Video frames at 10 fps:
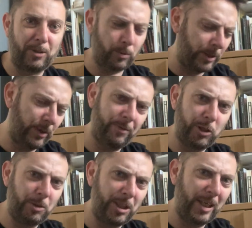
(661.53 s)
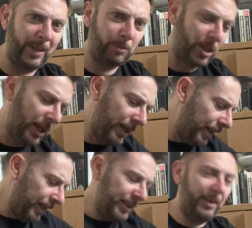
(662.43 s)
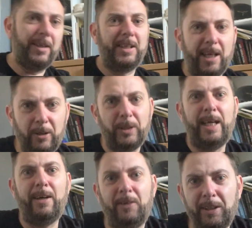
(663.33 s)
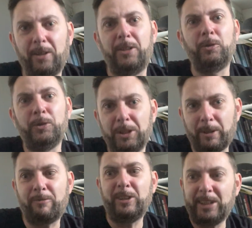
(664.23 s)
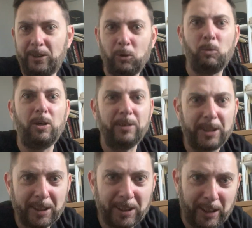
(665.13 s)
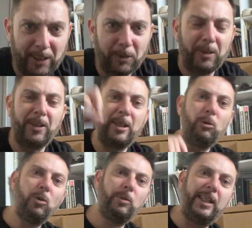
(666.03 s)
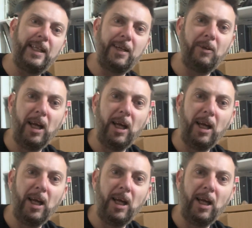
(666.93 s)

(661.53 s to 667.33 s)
as well, heavy duty clips. So you got to go down and you got to undo every single one, and you've got to go all the way down.